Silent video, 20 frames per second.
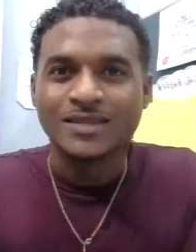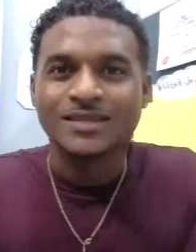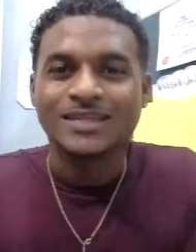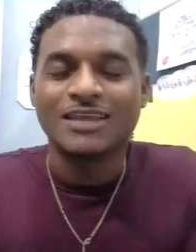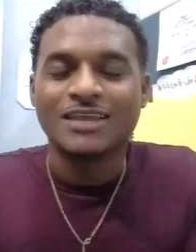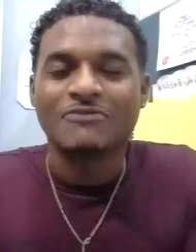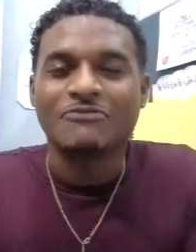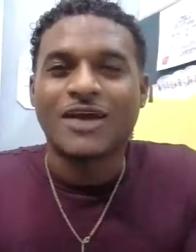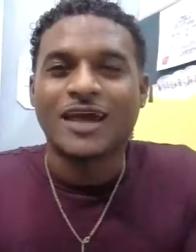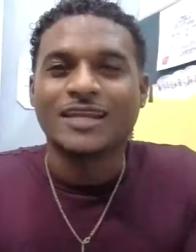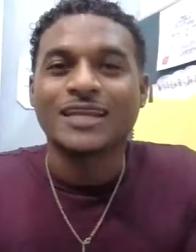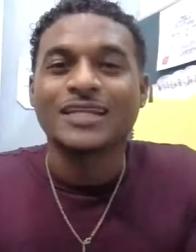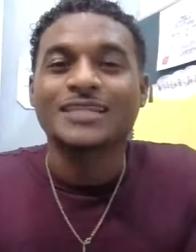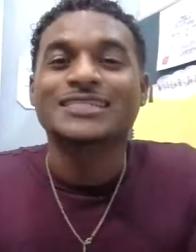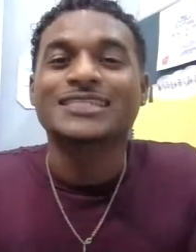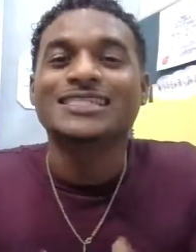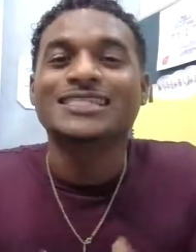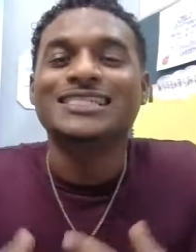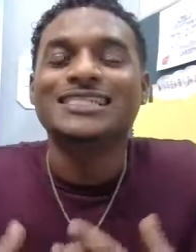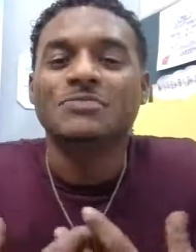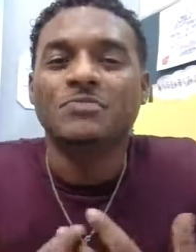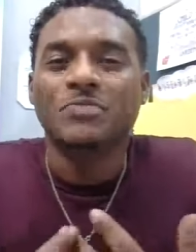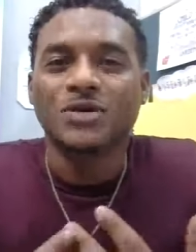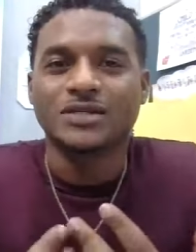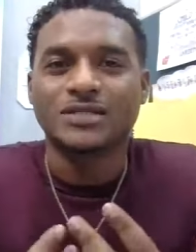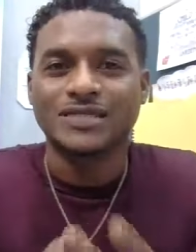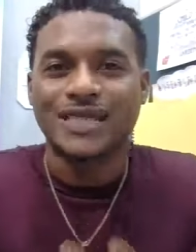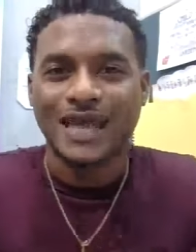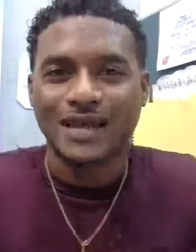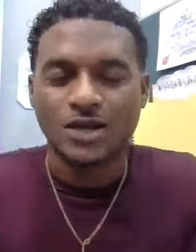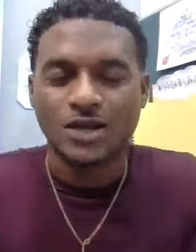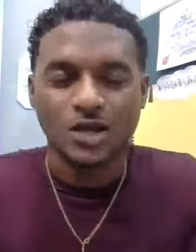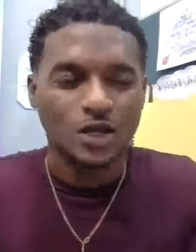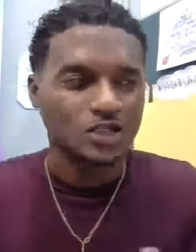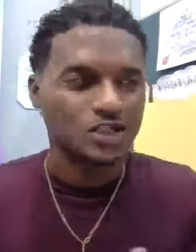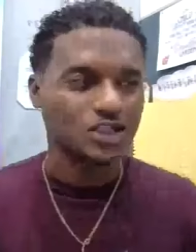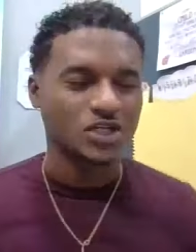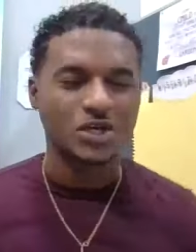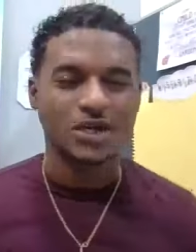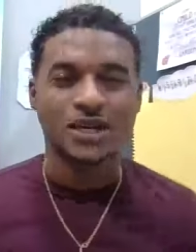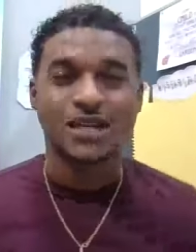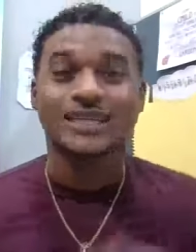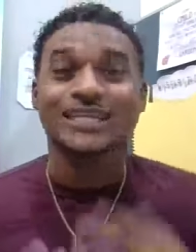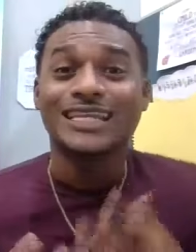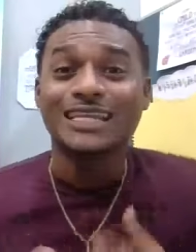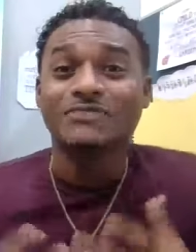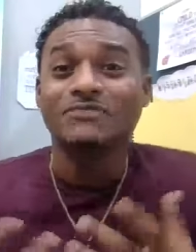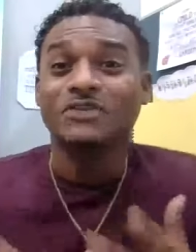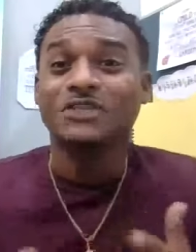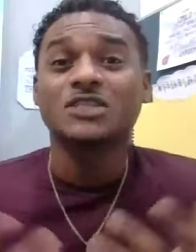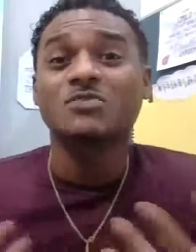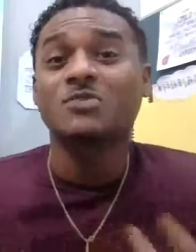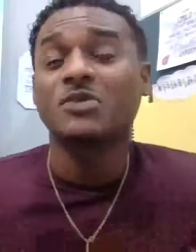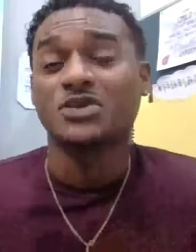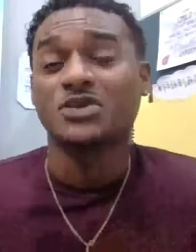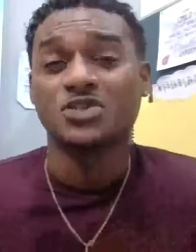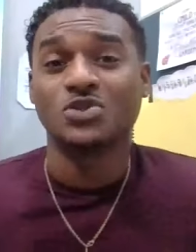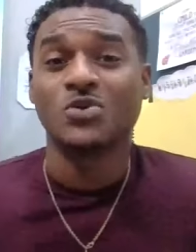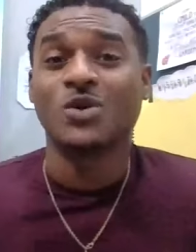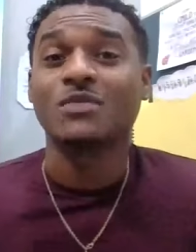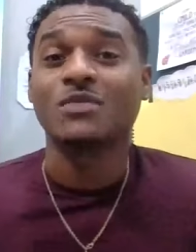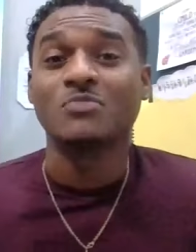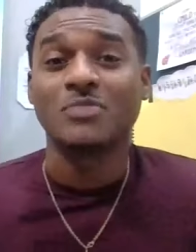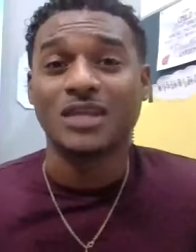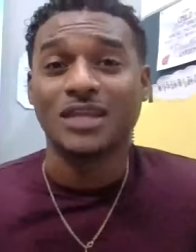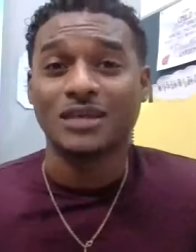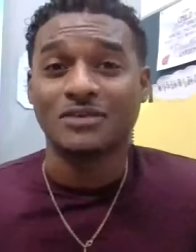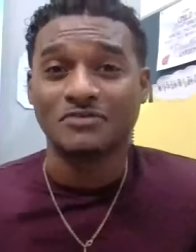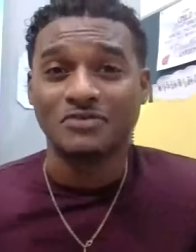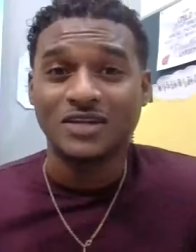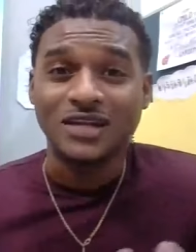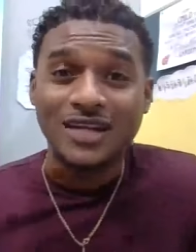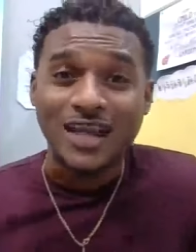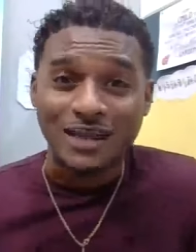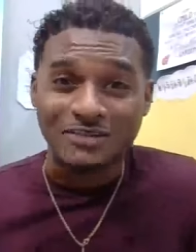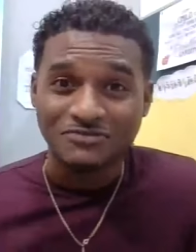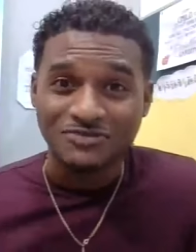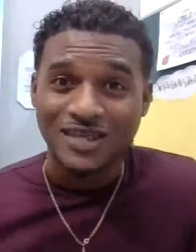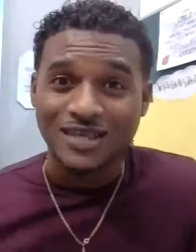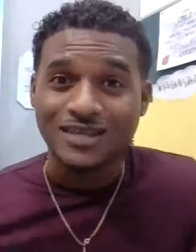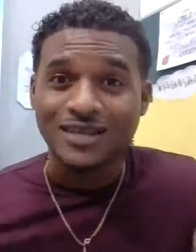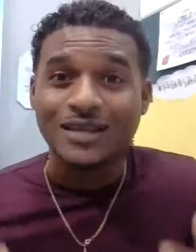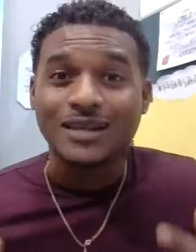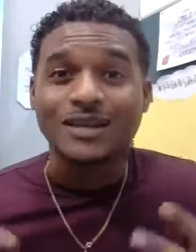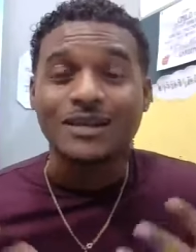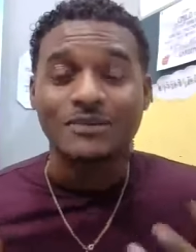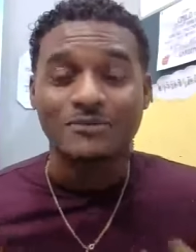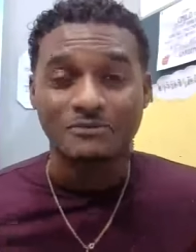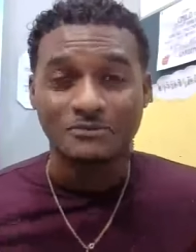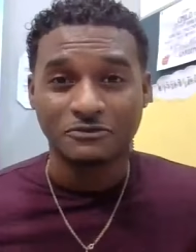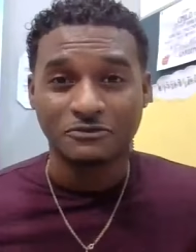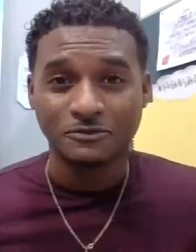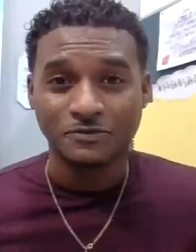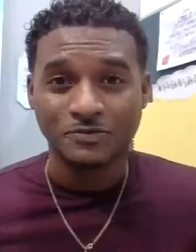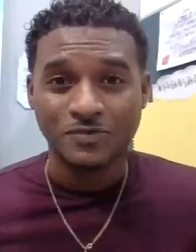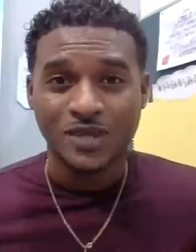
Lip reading: they find a deeper psychological and even spiritual meaning for the life that they live.